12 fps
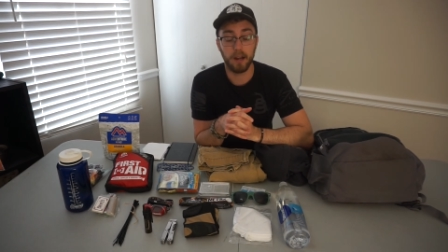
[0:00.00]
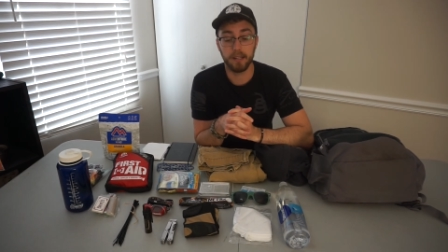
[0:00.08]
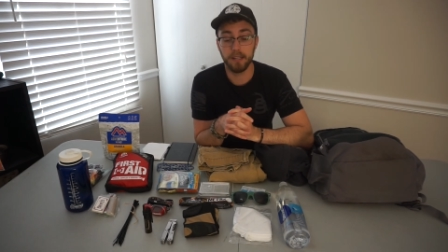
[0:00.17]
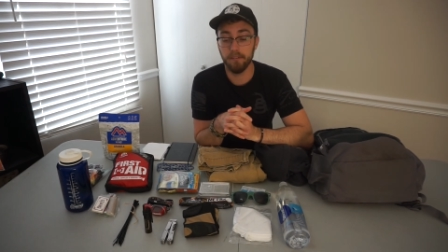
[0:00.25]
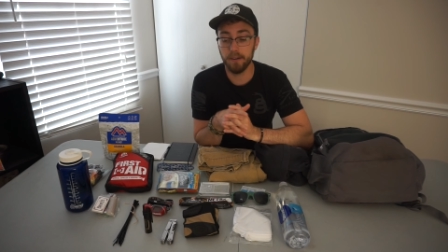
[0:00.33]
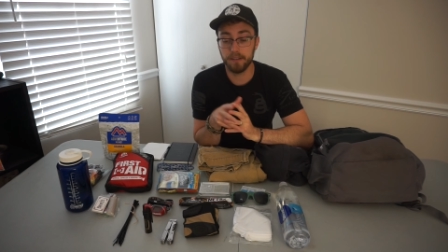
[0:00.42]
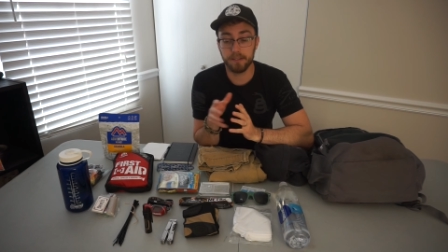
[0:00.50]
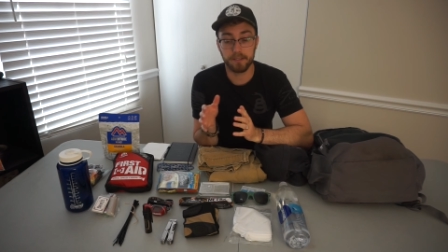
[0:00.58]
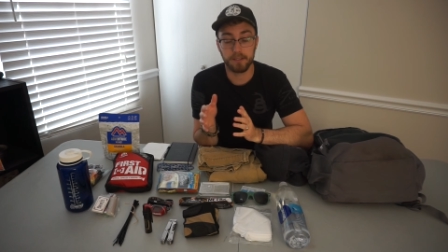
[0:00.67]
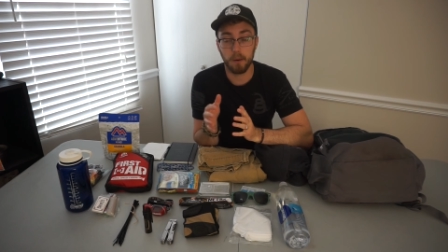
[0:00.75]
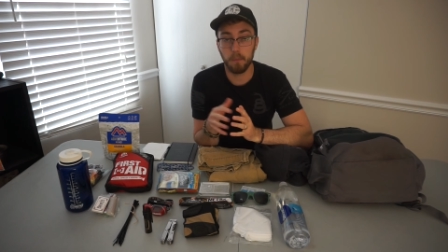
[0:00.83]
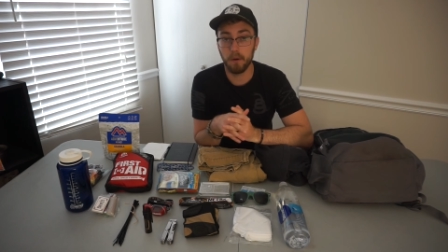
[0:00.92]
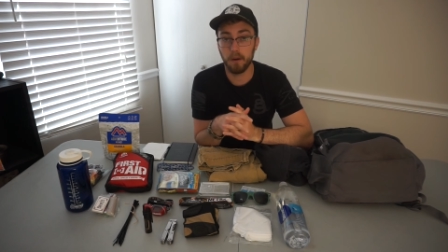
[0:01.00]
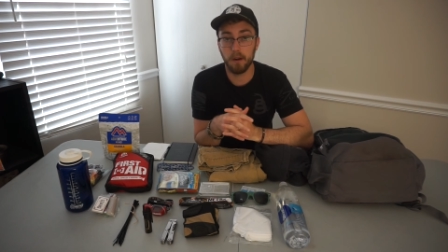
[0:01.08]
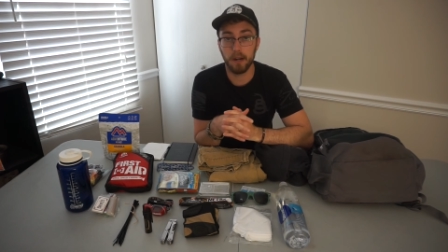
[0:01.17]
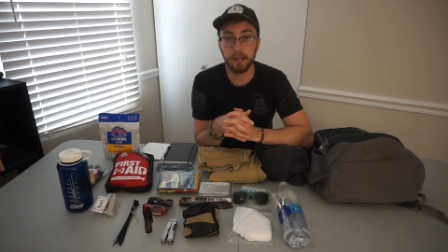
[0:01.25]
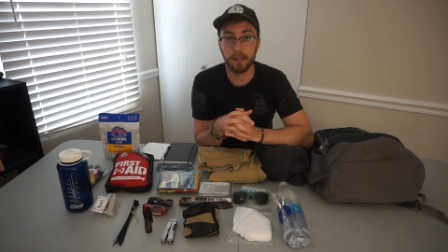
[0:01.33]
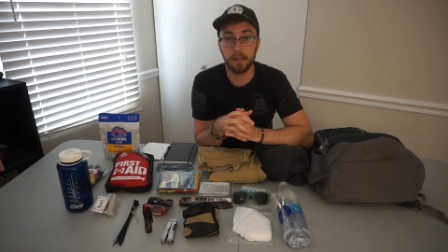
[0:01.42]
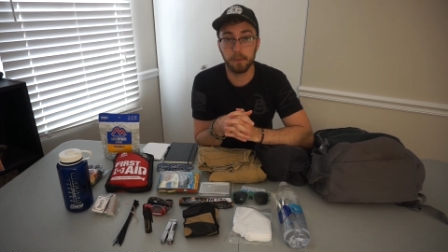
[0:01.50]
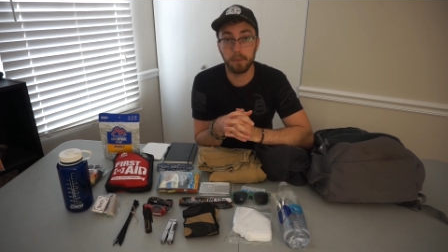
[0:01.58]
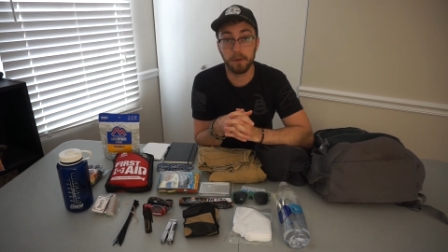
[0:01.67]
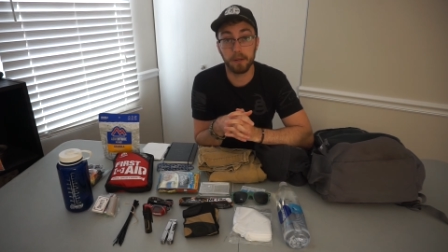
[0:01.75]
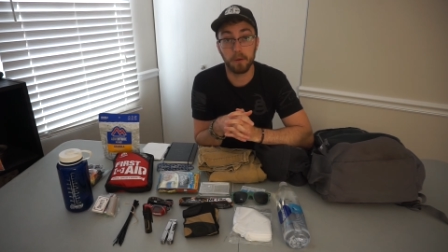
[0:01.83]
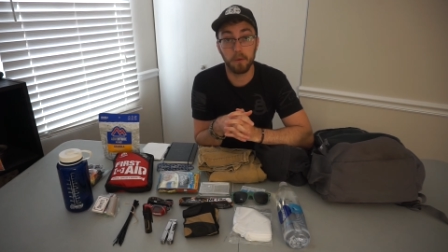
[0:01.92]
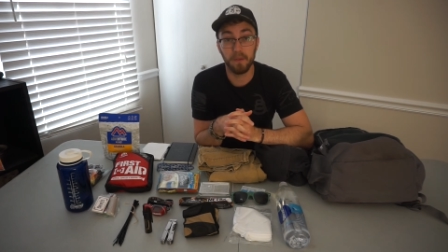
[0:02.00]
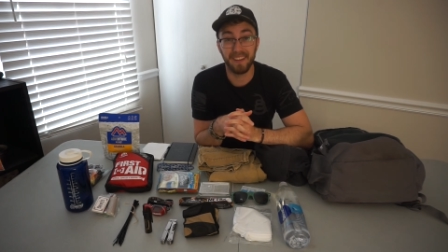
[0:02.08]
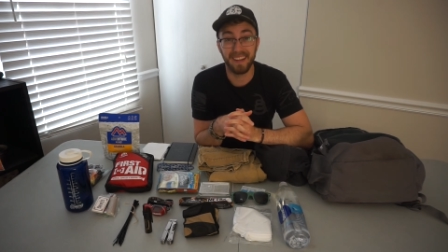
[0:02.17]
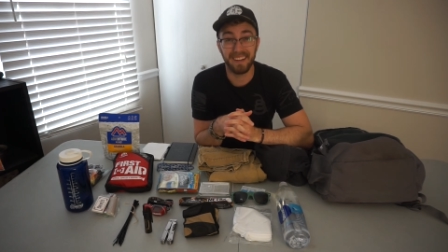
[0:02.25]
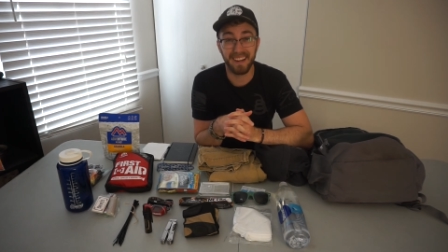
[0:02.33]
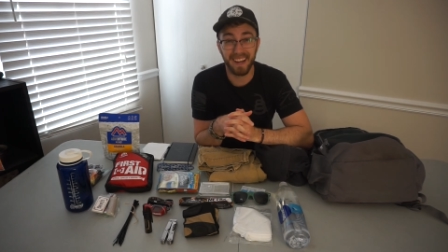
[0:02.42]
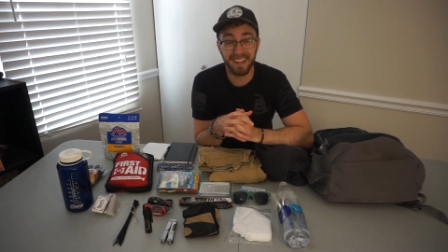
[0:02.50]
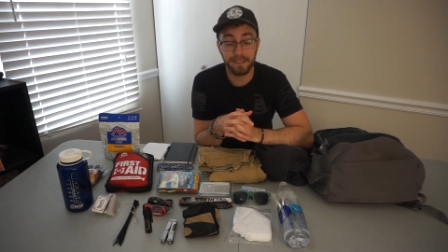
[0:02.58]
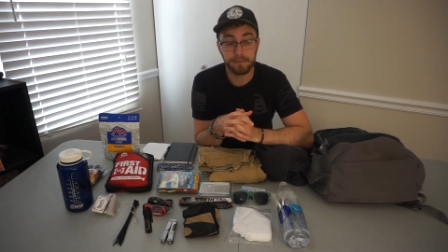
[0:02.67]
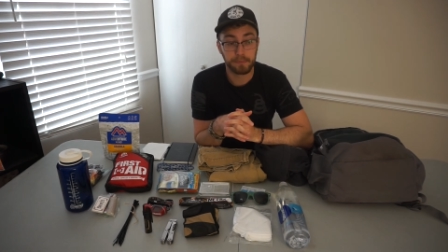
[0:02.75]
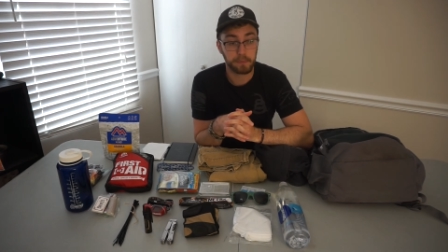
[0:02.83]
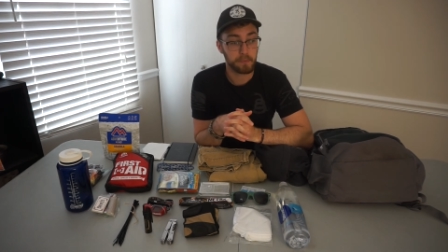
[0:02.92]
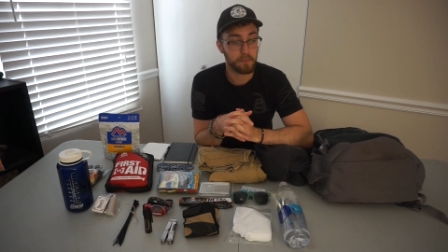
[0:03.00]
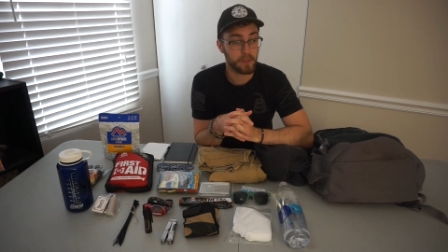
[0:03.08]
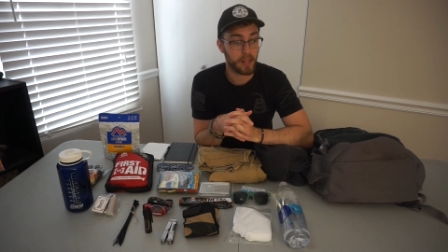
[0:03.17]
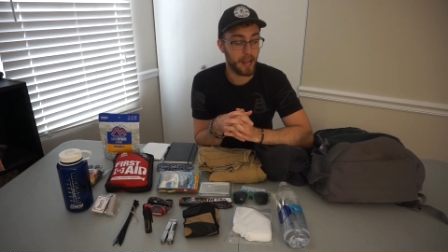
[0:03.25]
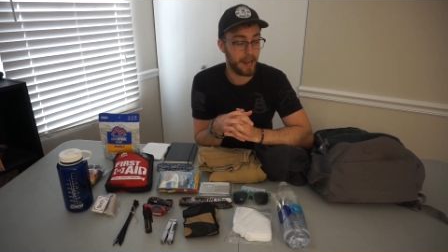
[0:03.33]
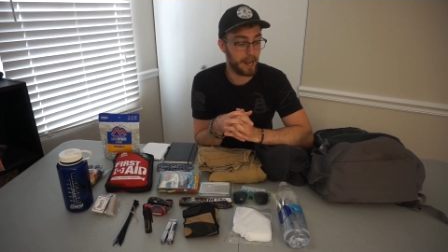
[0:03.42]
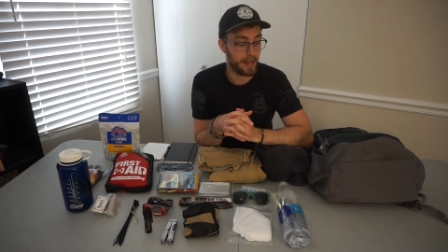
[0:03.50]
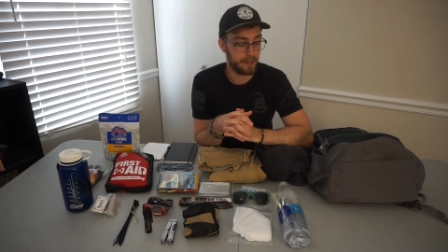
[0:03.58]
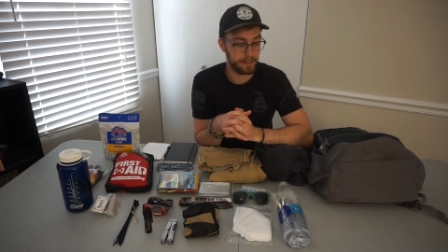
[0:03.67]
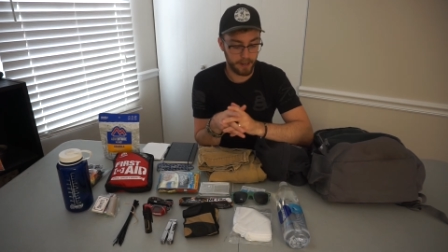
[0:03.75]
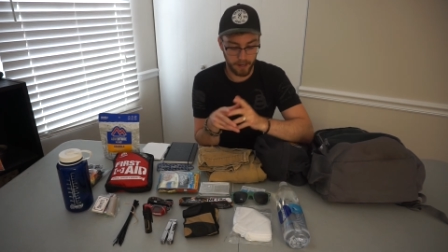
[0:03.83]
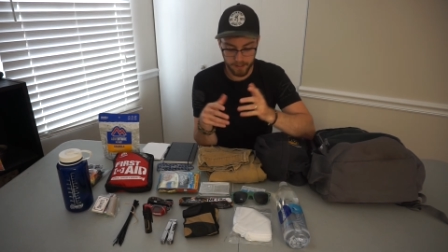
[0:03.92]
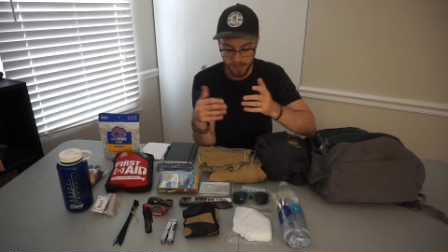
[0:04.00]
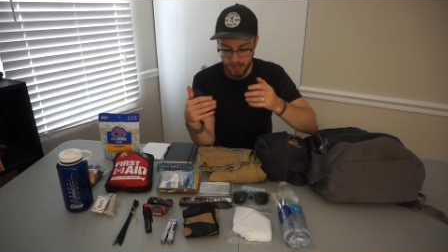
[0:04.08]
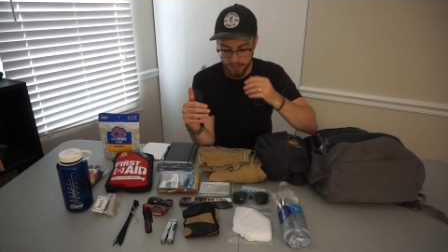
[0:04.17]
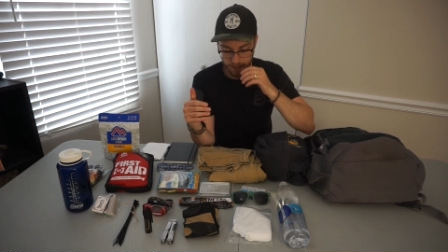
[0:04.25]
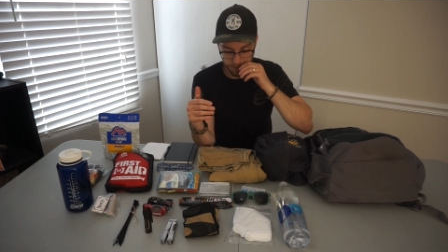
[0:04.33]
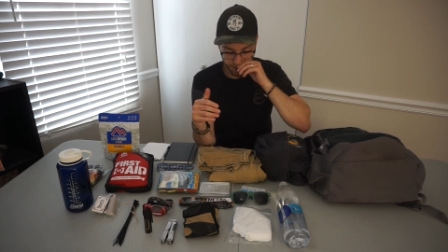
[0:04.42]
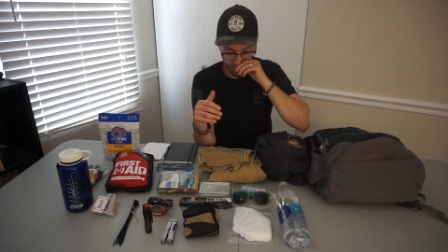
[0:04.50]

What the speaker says: Even in the summer it can get pretty cold at night, and a lot of times